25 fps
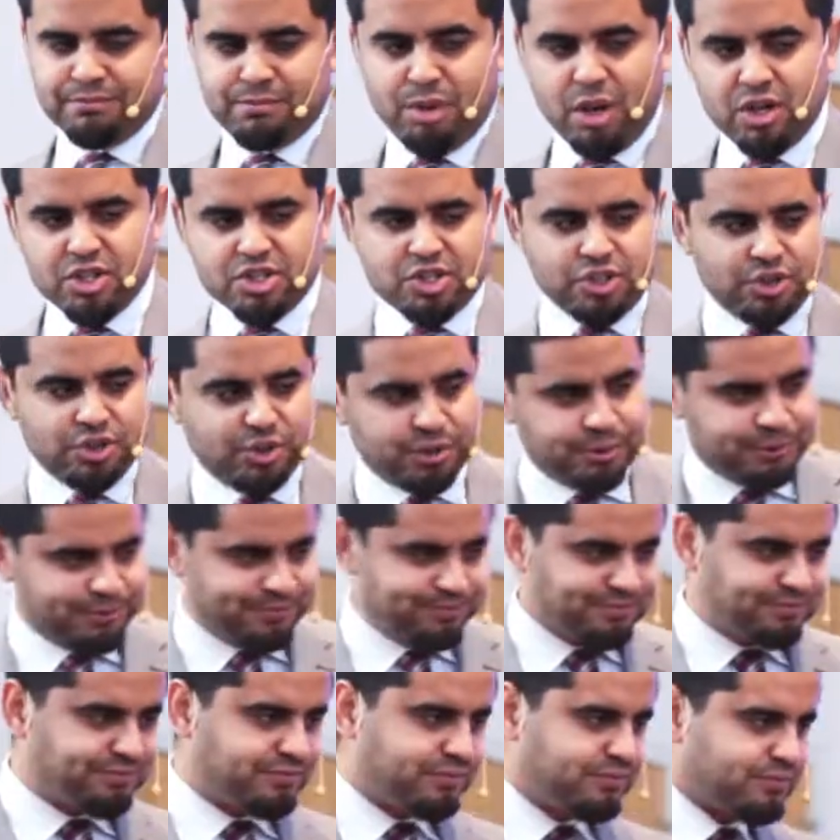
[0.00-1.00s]
Part two,
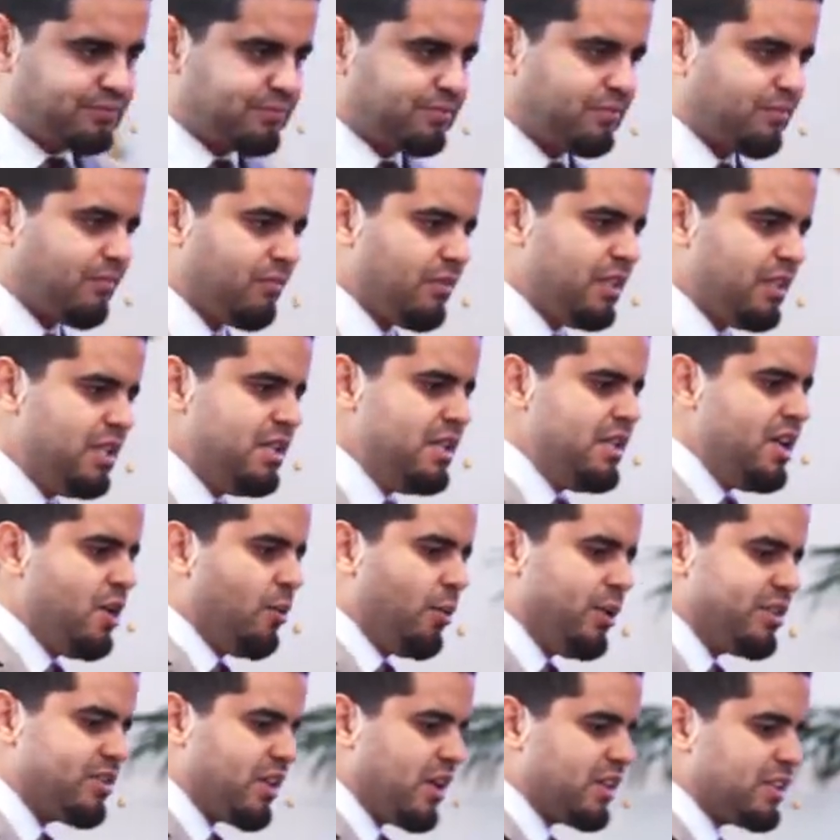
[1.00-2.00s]

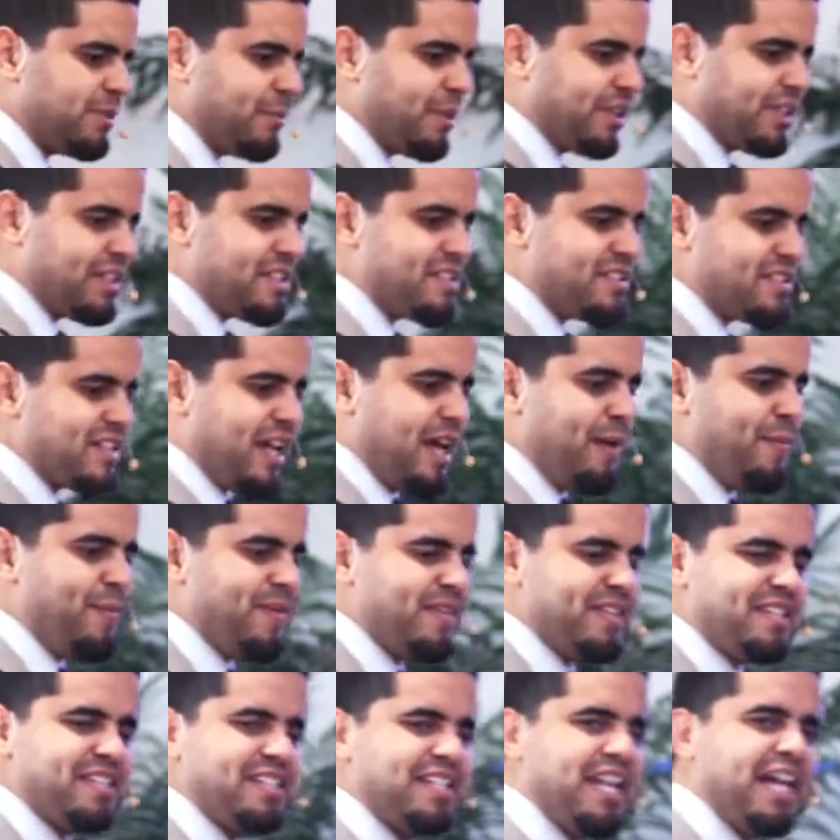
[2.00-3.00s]
we talked about the
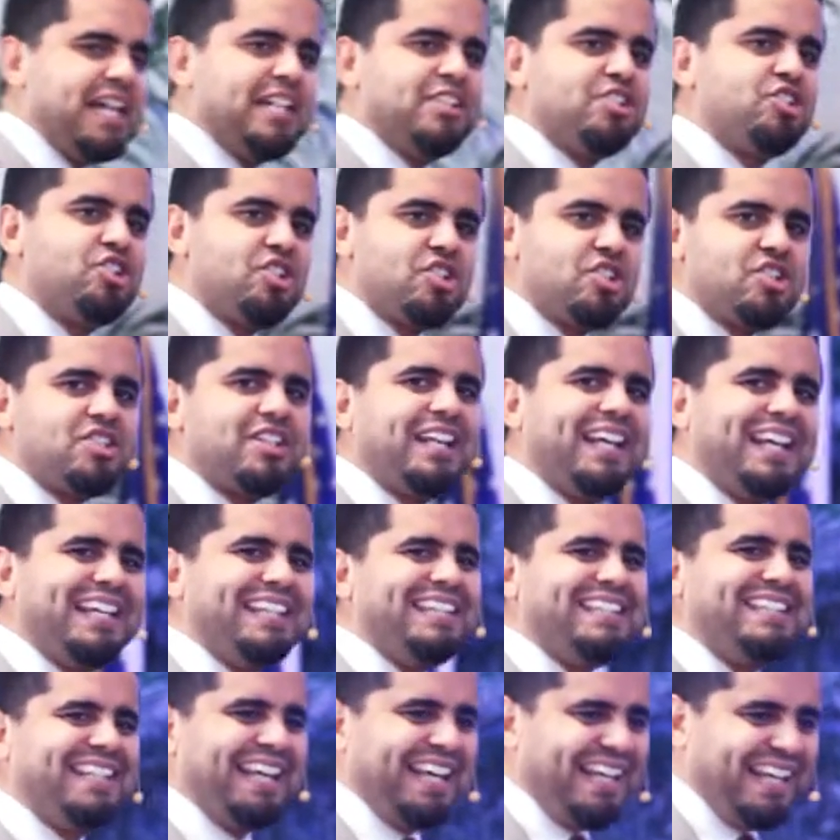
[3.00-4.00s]
Sabbath is not just
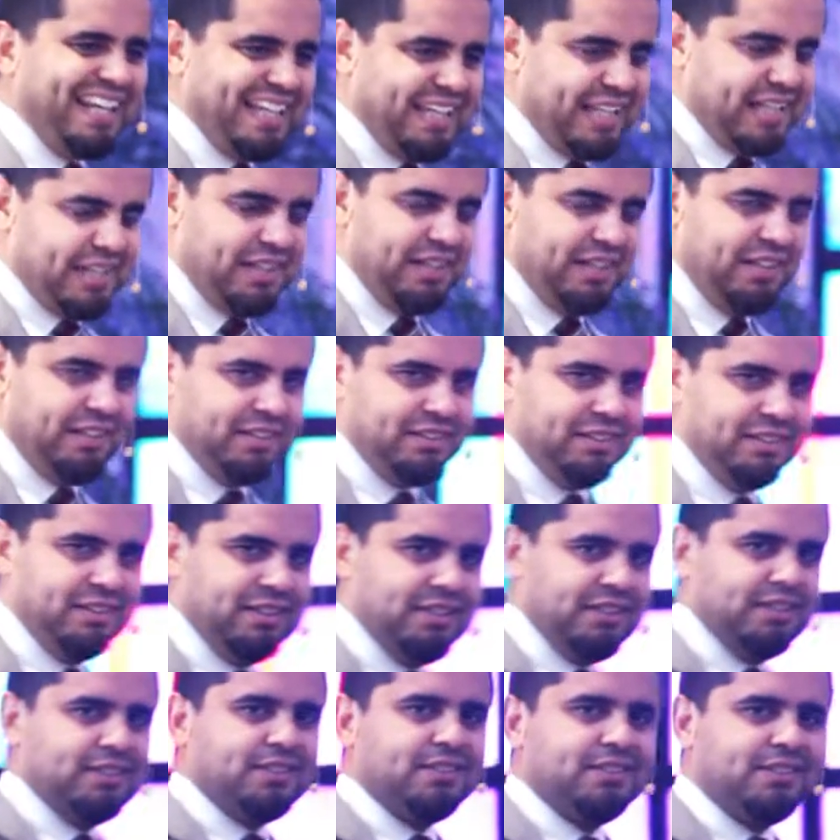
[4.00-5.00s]
a day
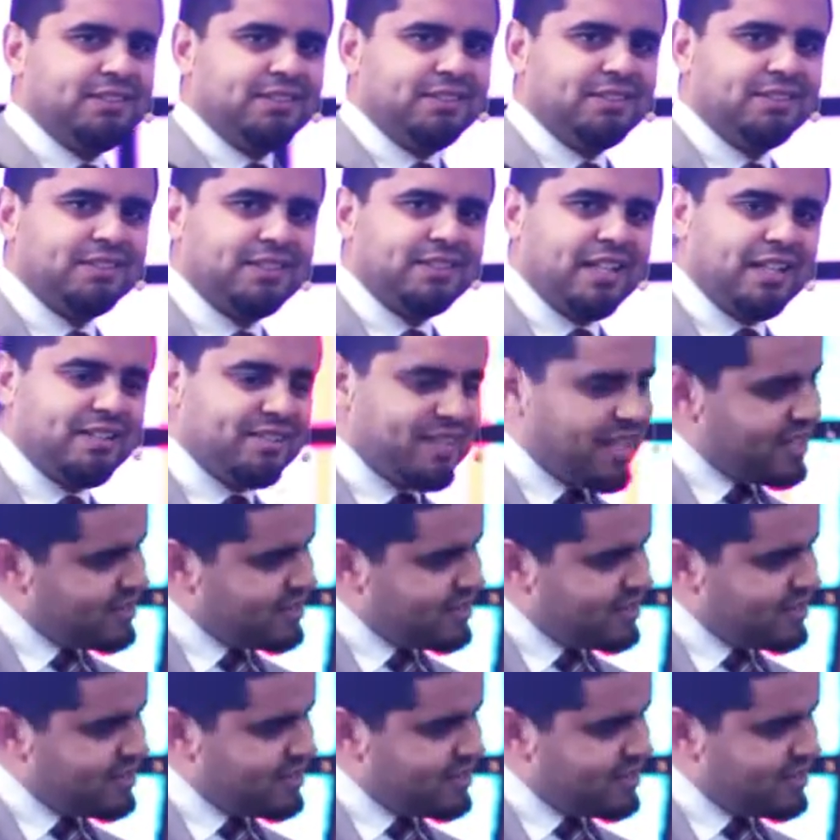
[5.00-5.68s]
that